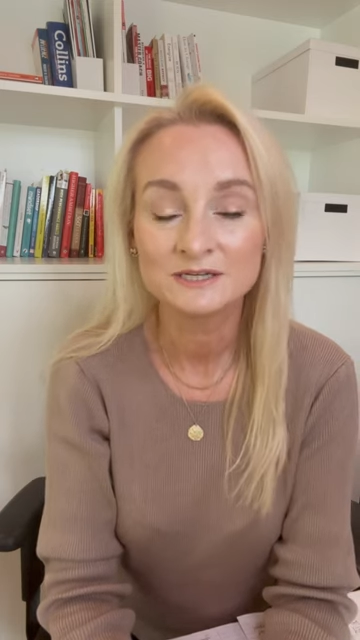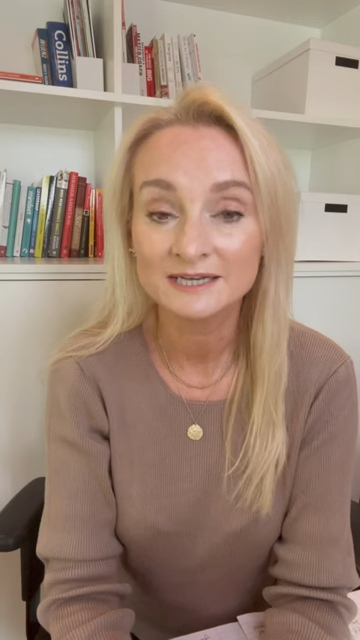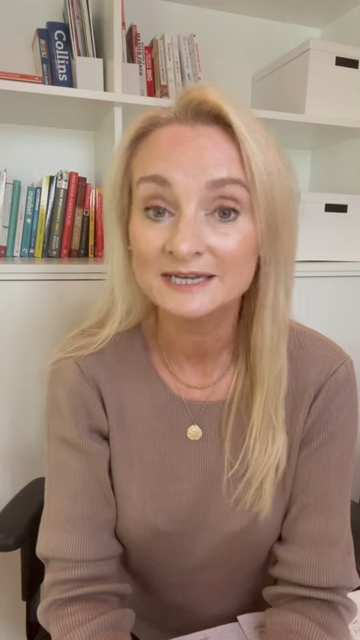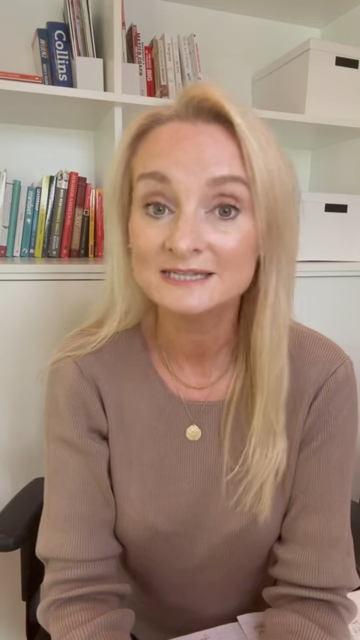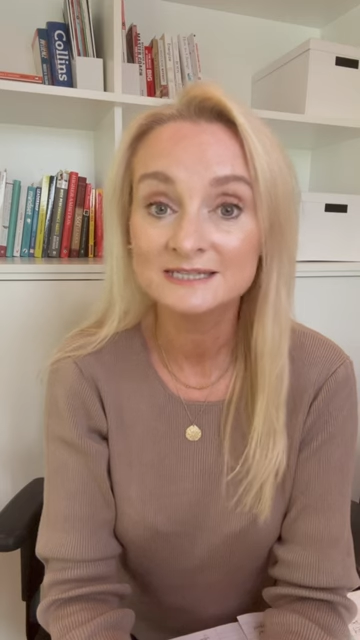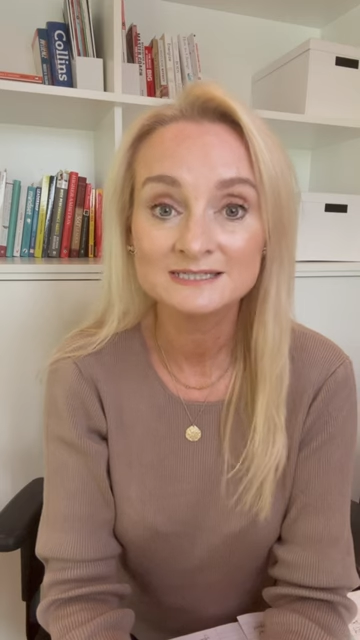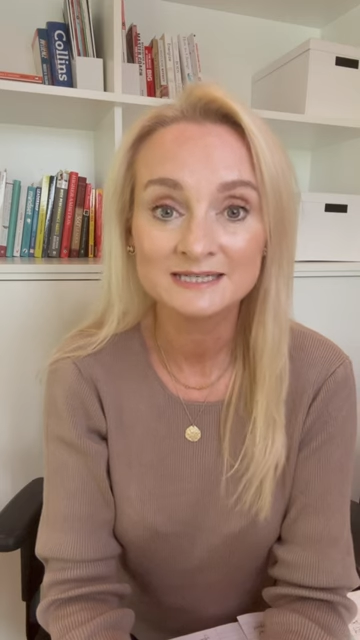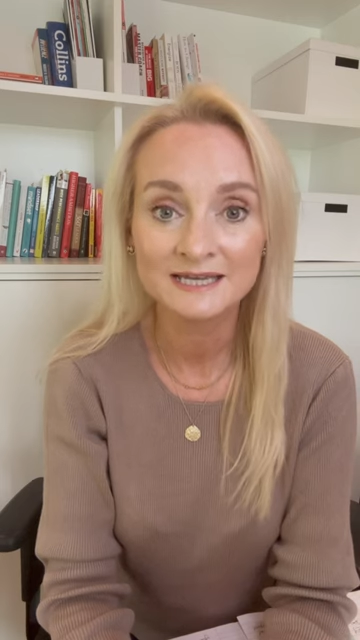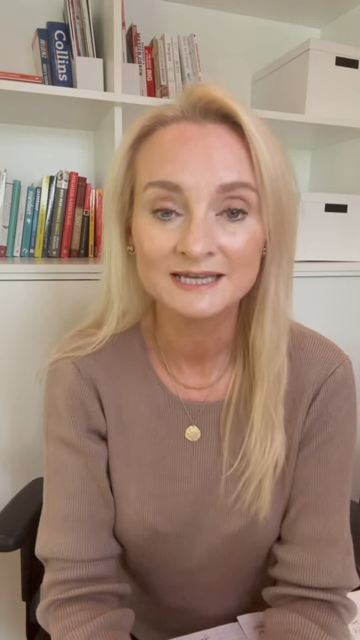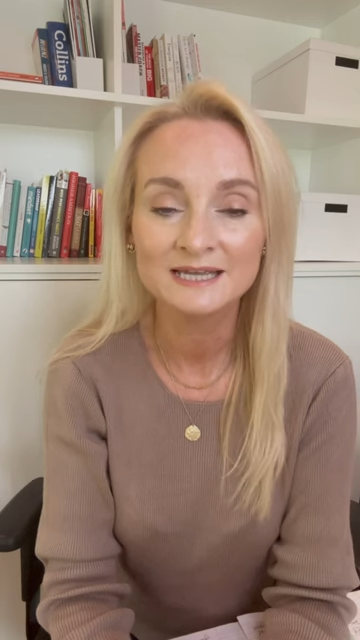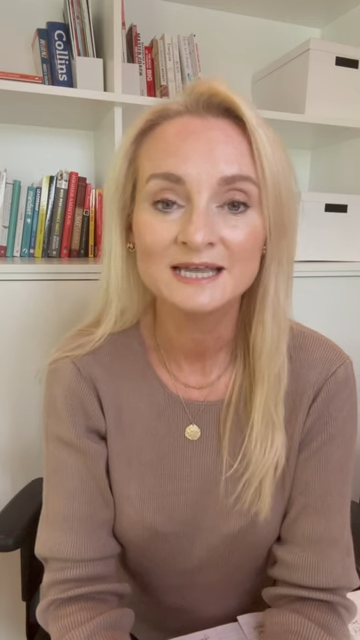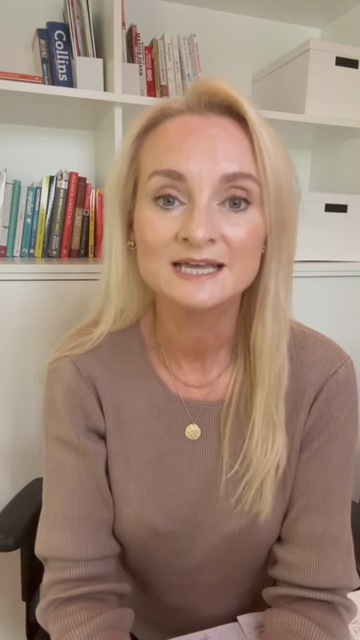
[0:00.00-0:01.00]
in the
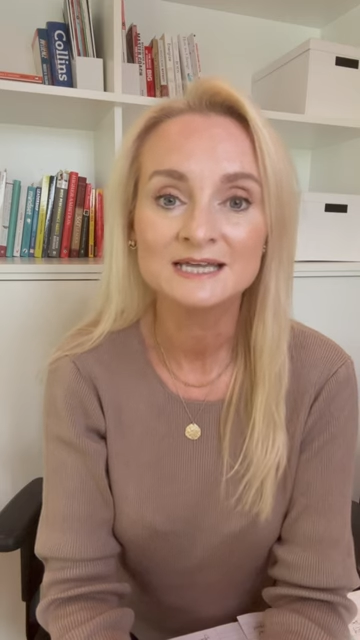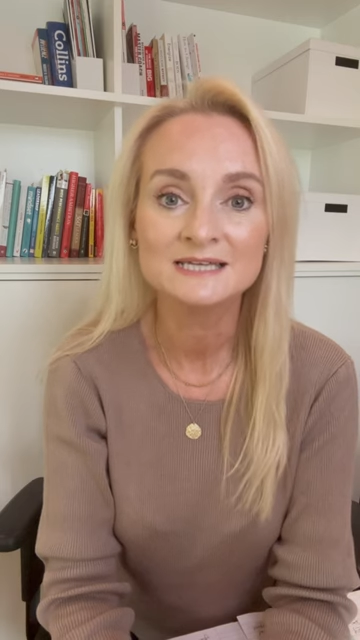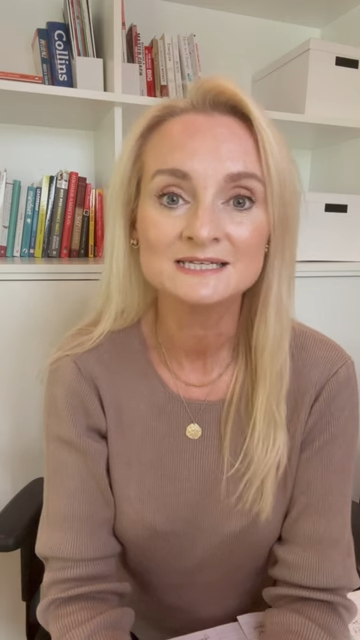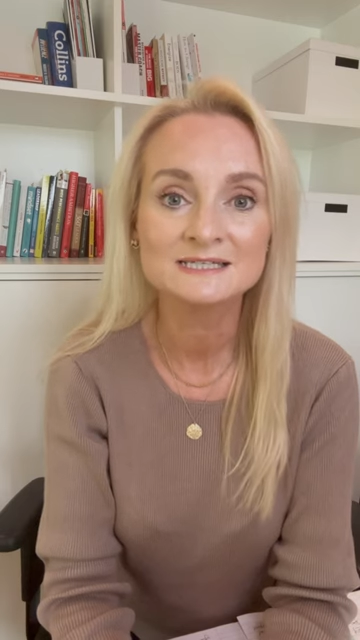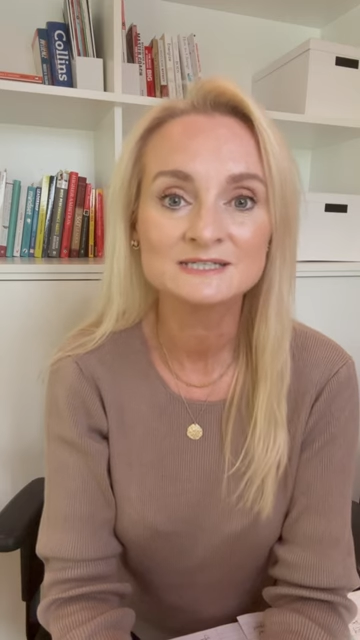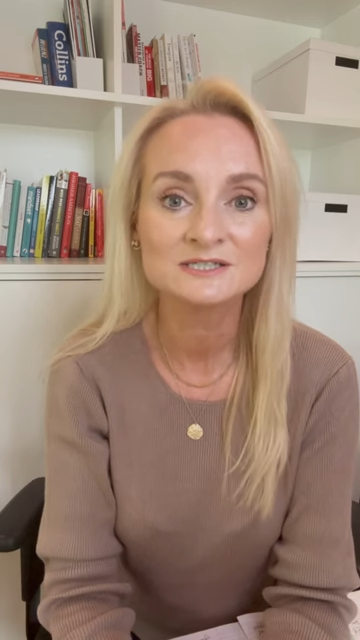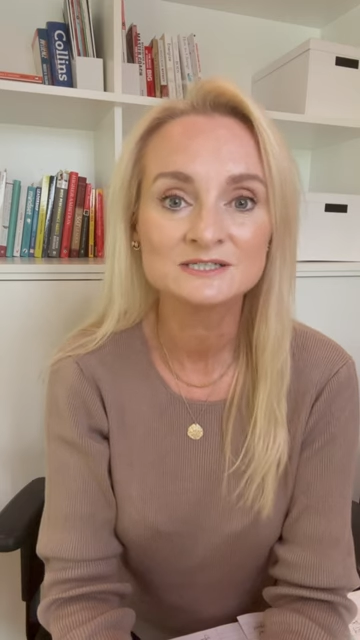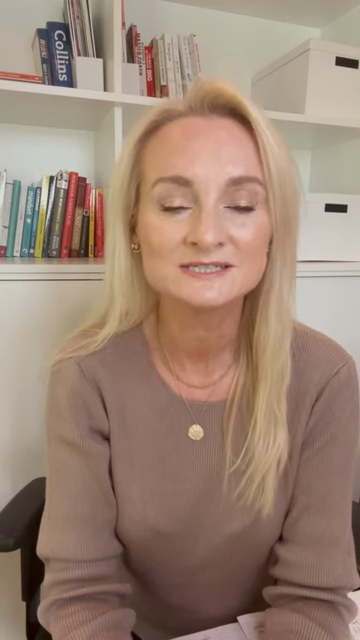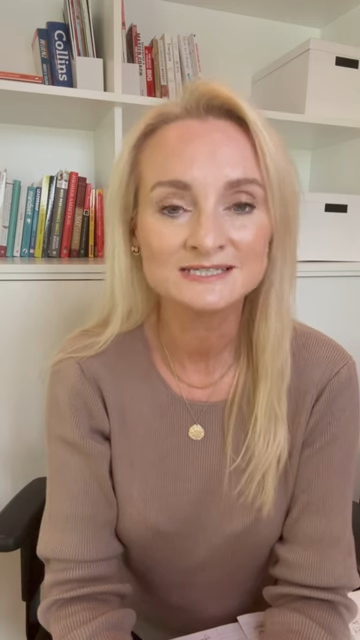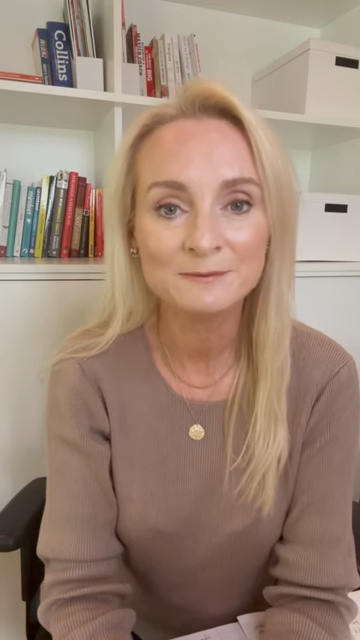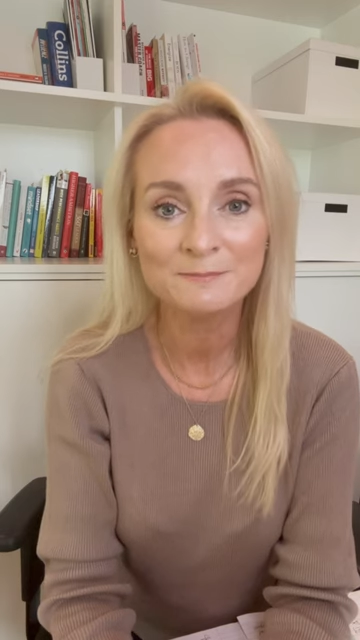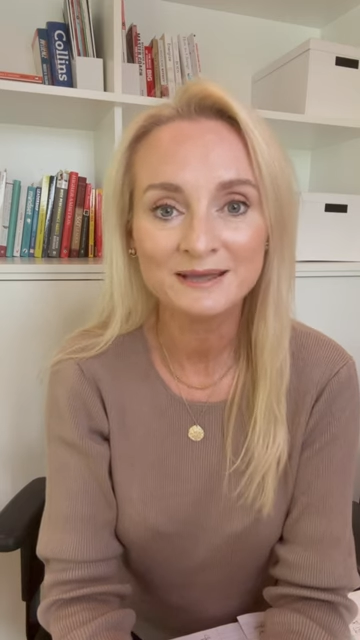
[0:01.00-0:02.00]
day is to
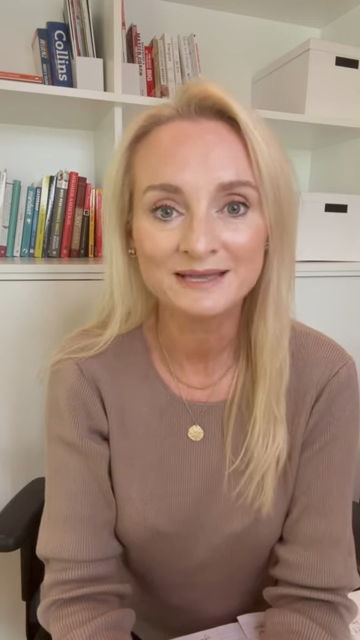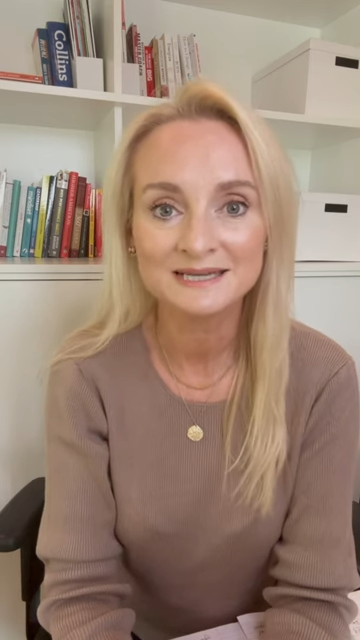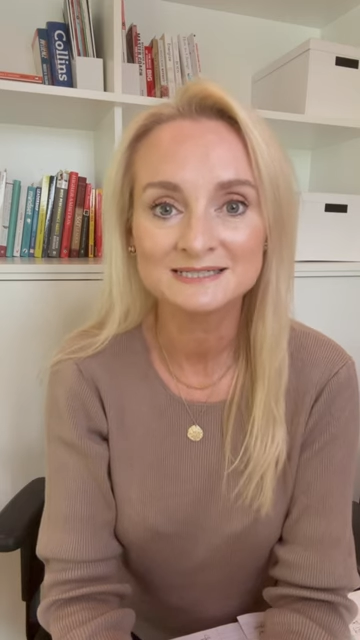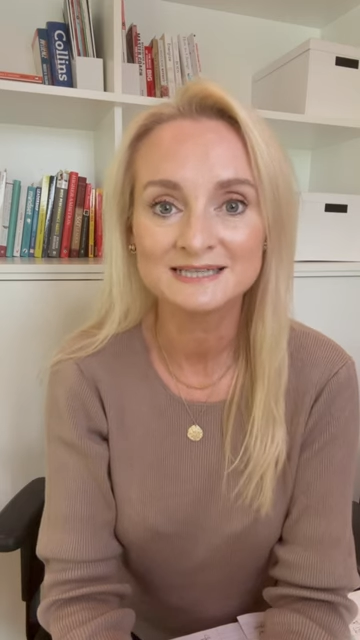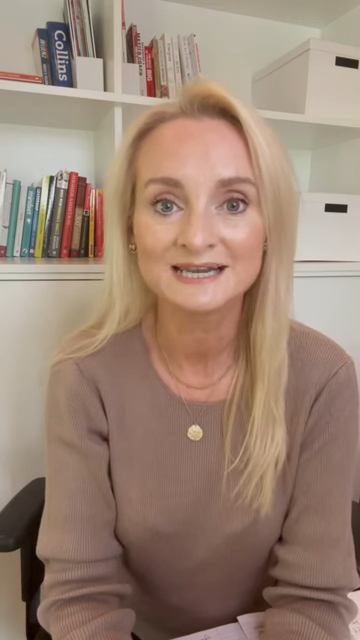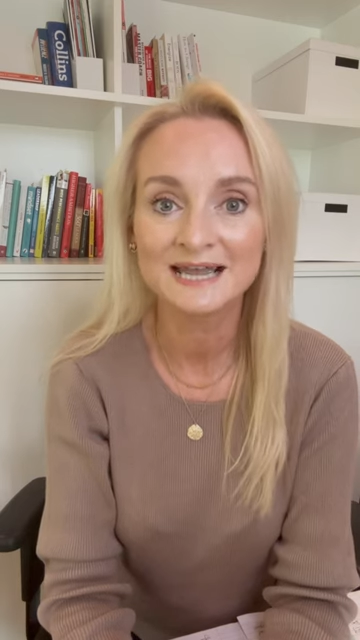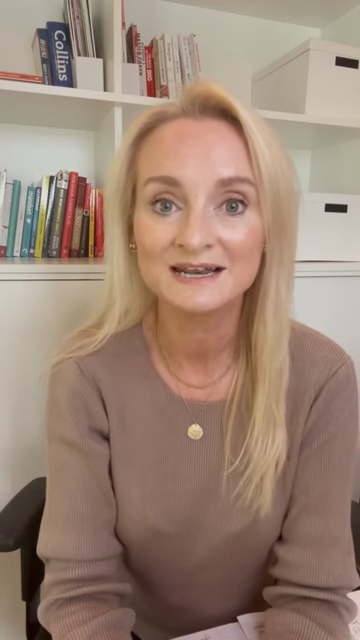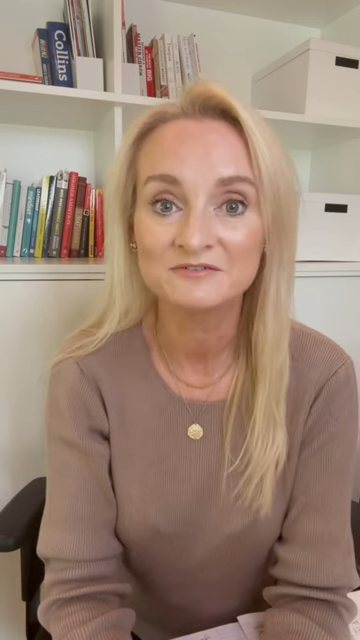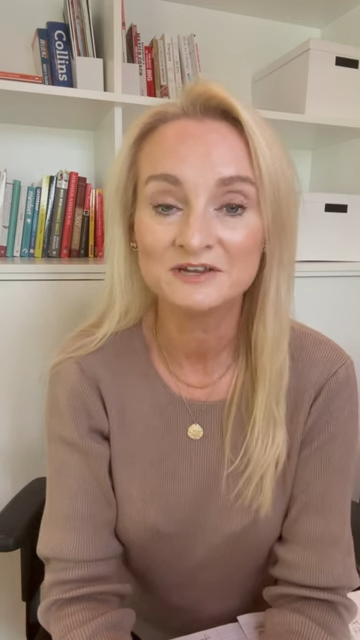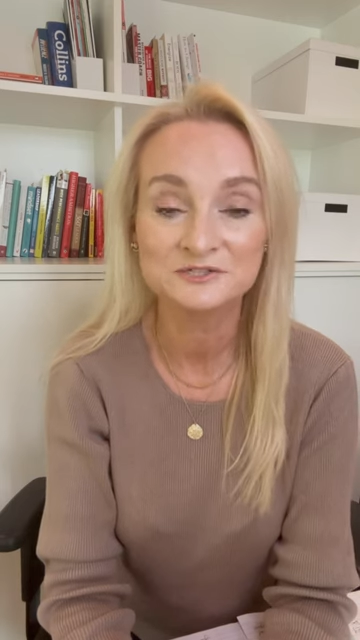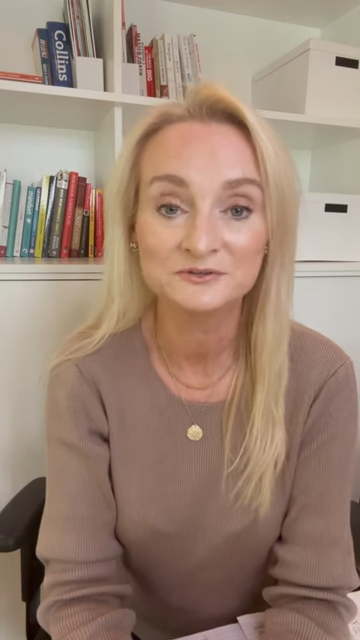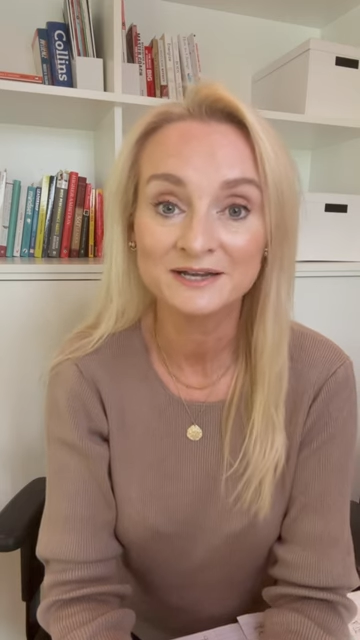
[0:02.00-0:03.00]
step back into that
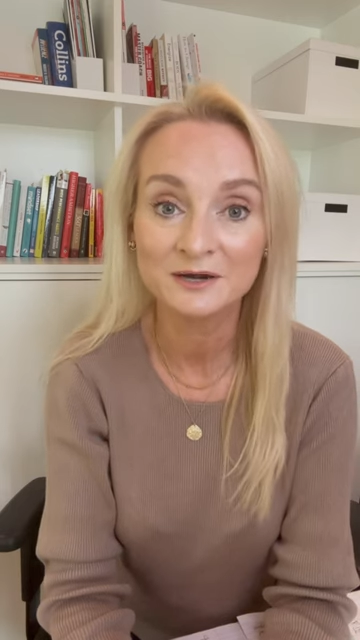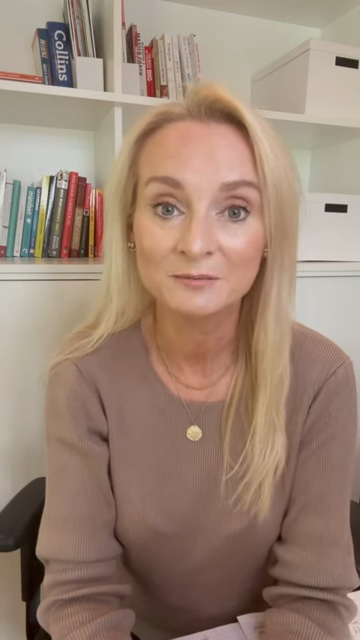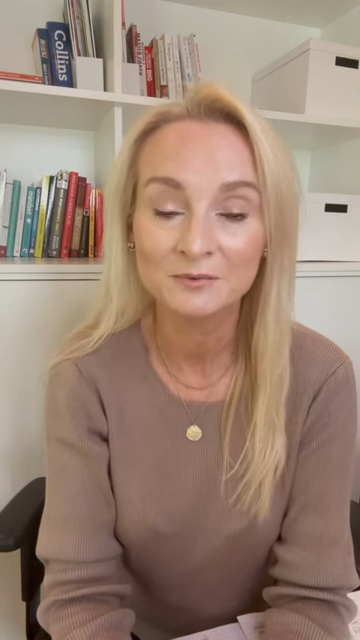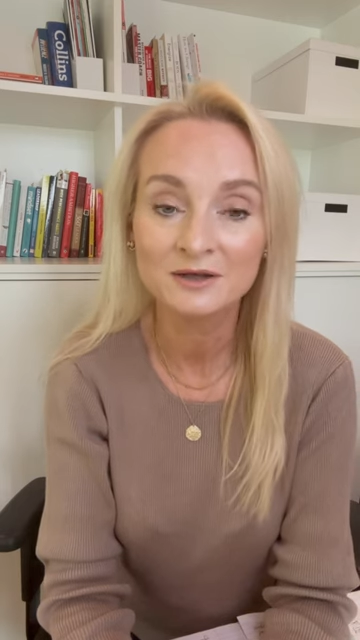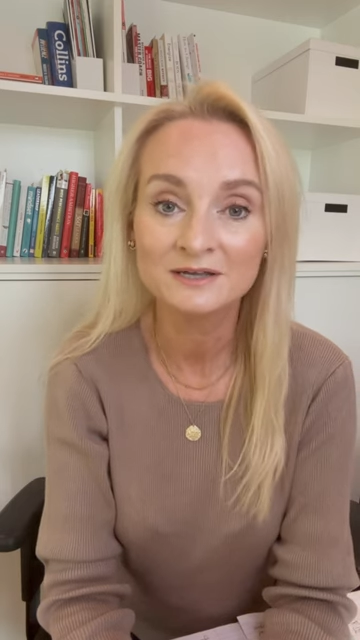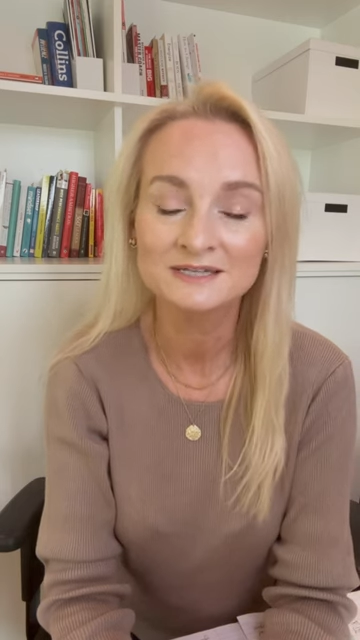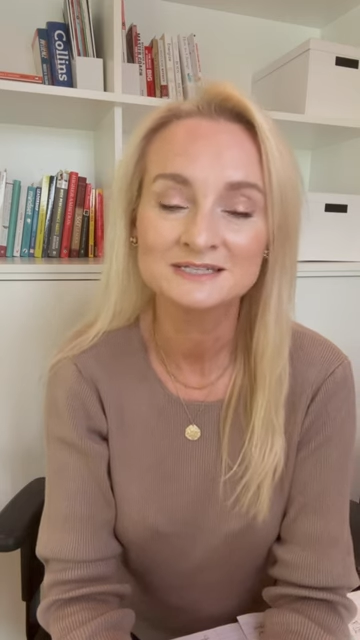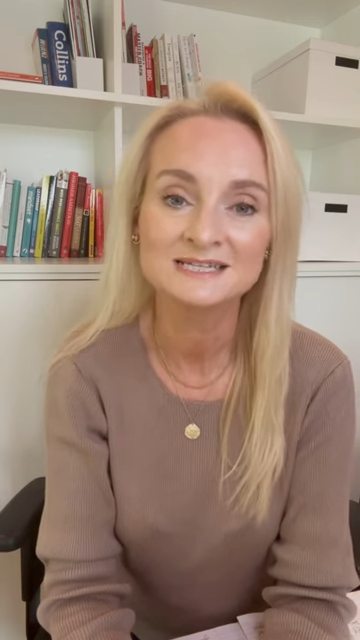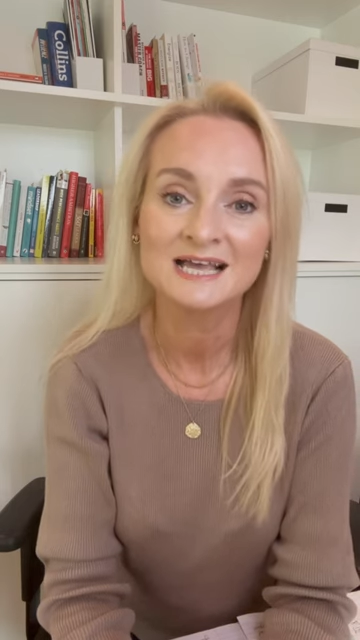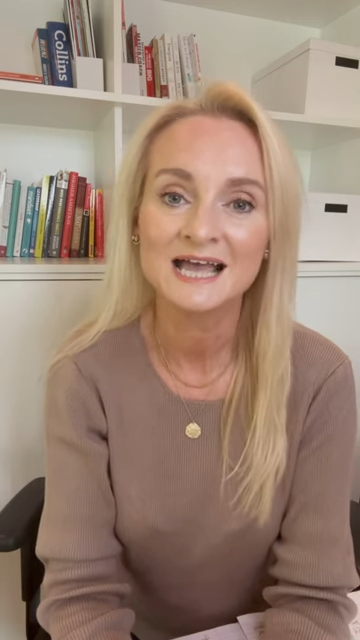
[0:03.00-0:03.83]
elevator in our mind